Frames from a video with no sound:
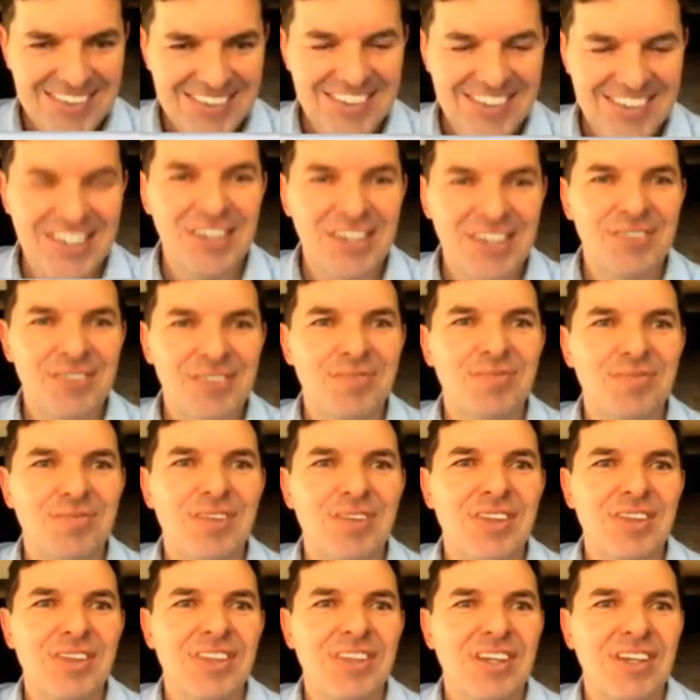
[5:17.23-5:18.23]
I
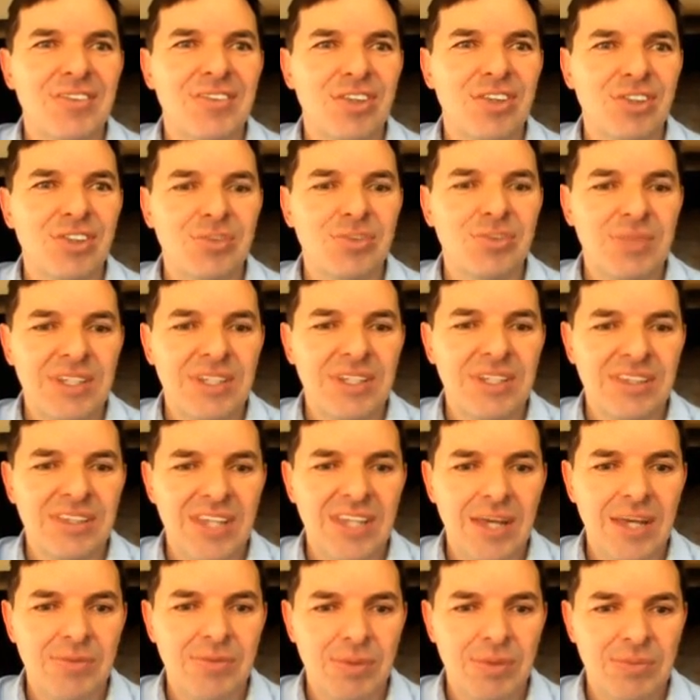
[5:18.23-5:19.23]
think I've got too many
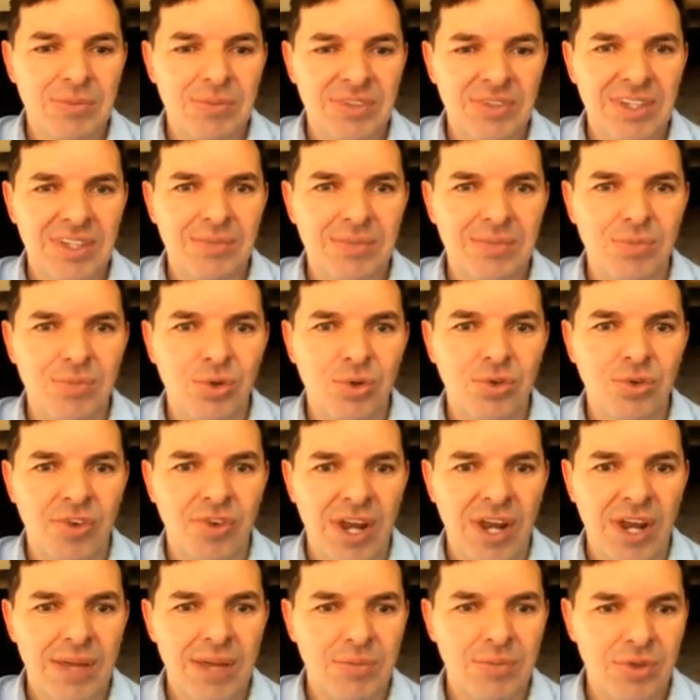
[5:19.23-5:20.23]
tabs. I must get more
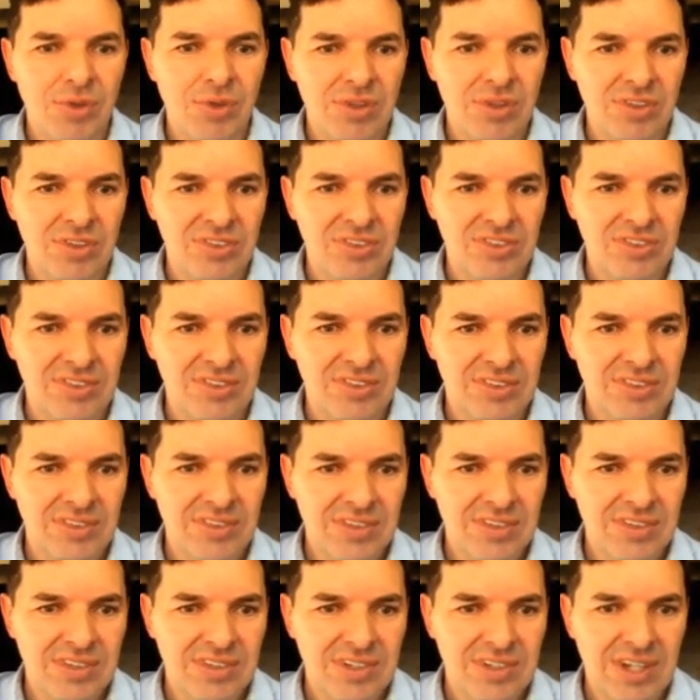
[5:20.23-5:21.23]
RAM on this
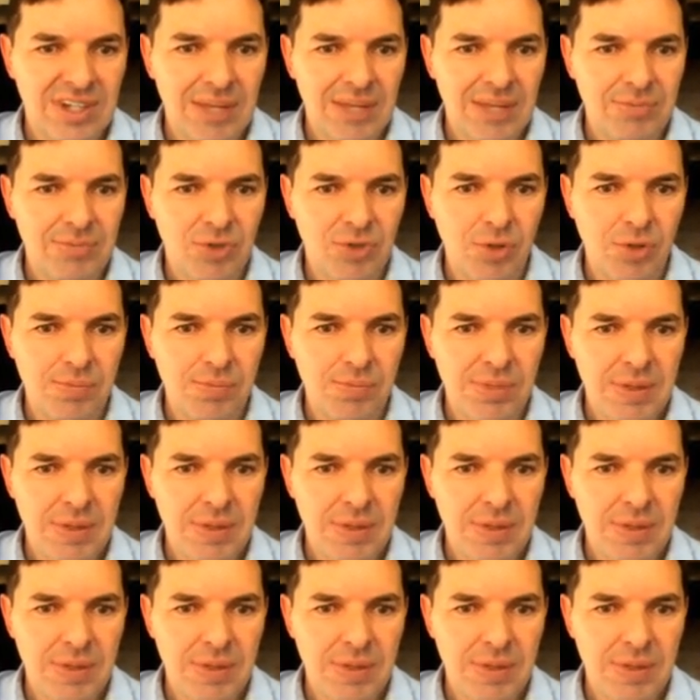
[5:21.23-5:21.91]
laptop.